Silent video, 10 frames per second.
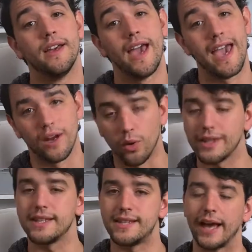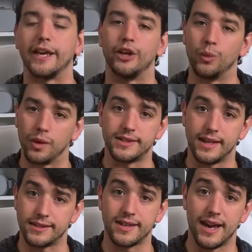and only attacking you once at
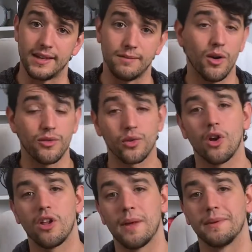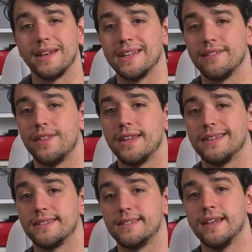a time. Overall, I'm gonna give
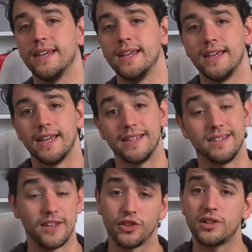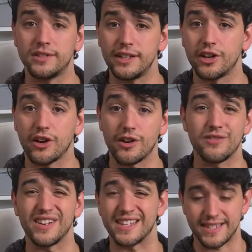this, in difficulty
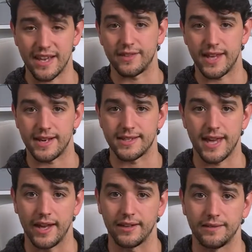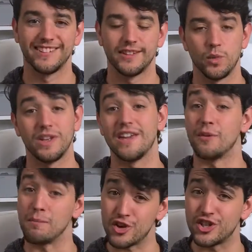curve, a 7 out of 10. We gave
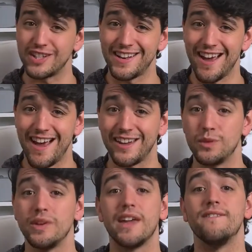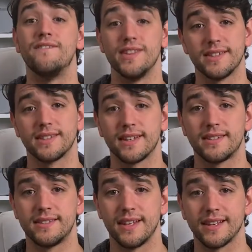Immersion a 9, we gave Physics a
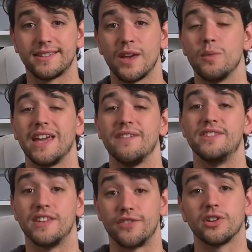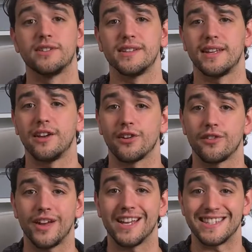6, and we gave difficulty
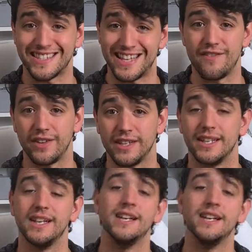curve a 7,